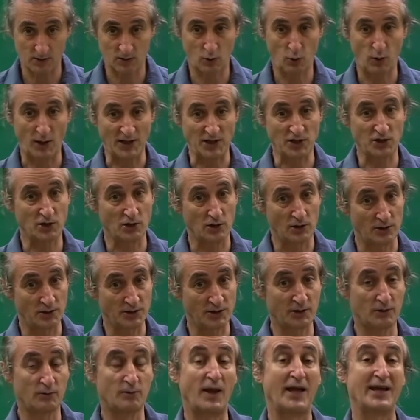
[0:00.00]
questions
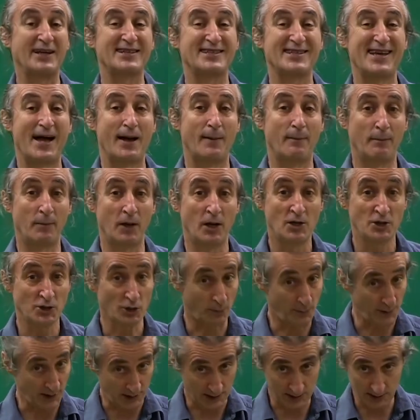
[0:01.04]
and exam
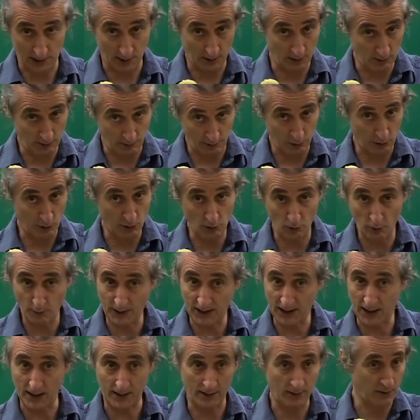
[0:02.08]
topics. So you'll be
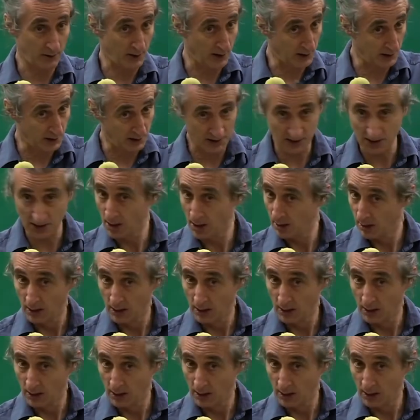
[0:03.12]
getting things